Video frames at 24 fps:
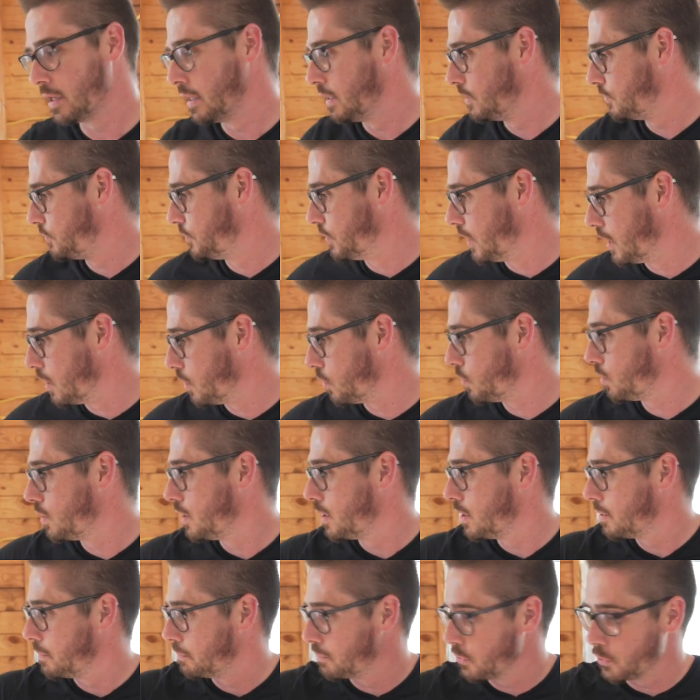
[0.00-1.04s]
So
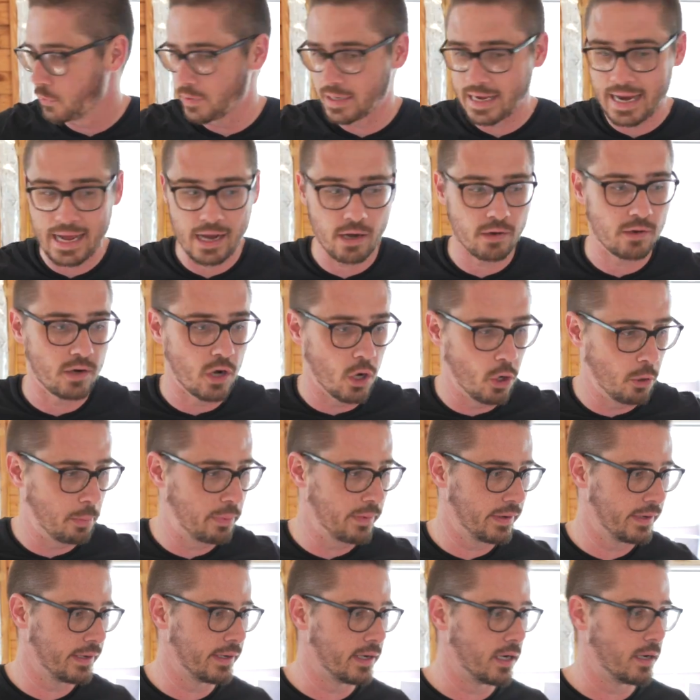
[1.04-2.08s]
blew it out,
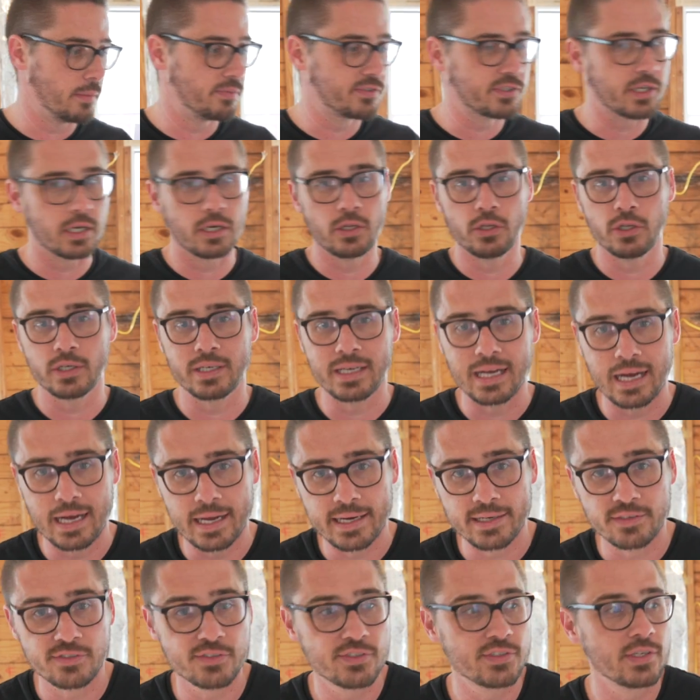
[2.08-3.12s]
opened it up. It's going to look
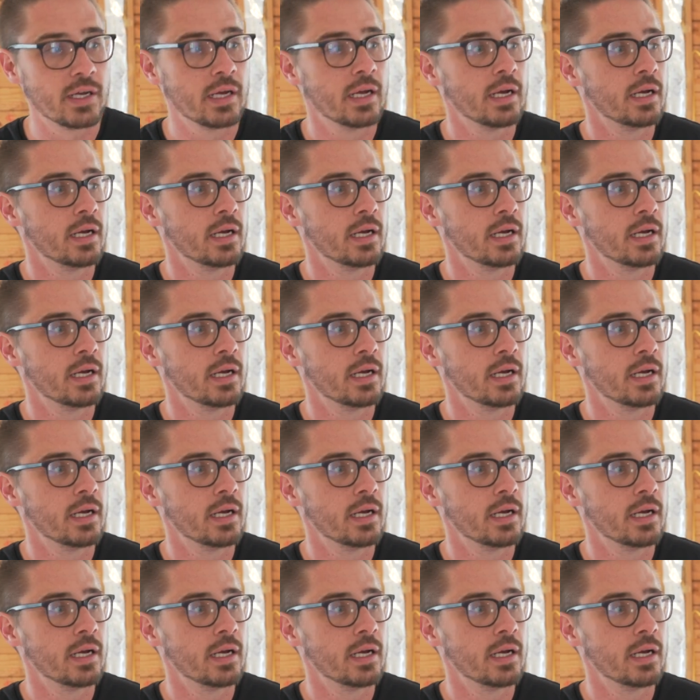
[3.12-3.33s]
nice.